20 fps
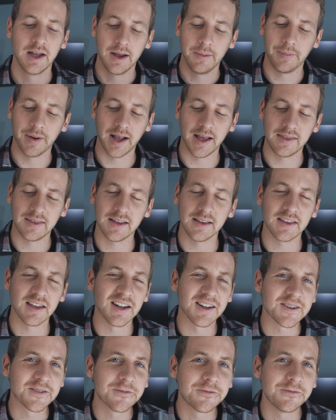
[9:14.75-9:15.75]
but I think that
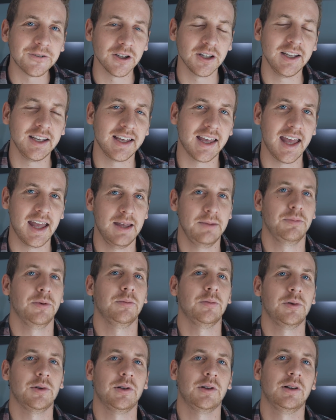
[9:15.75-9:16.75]
it's fully
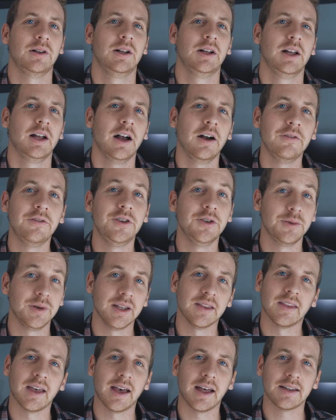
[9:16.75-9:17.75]
capable of
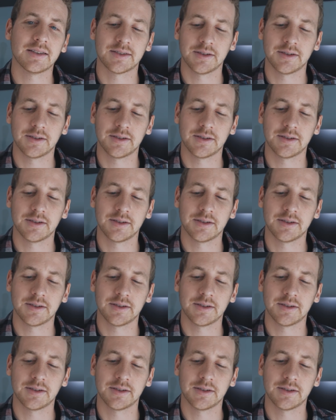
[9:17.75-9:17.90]
doing that.